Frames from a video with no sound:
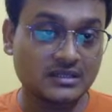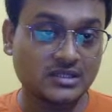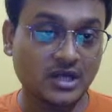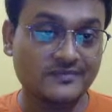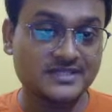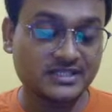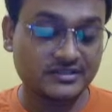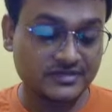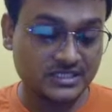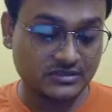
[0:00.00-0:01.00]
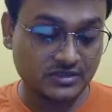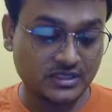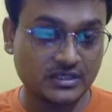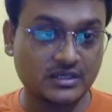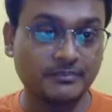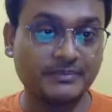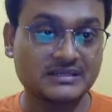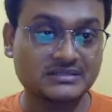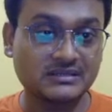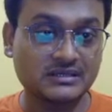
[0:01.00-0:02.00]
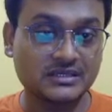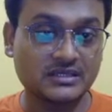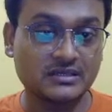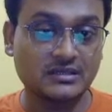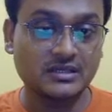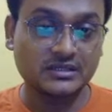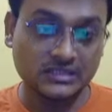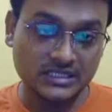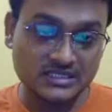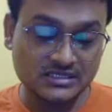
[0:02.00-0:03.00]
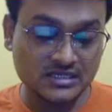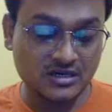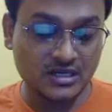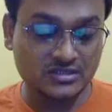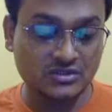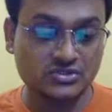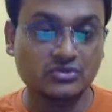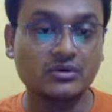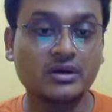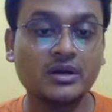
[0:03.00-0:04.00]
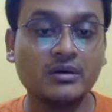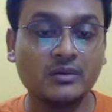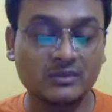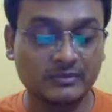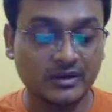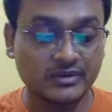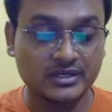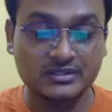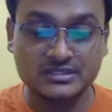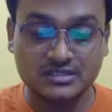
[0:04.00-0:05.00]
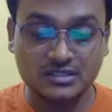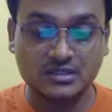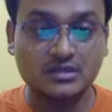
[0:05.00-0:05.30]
the objectivity, okay. Impersonality. T.S. Eliot has also propounded this.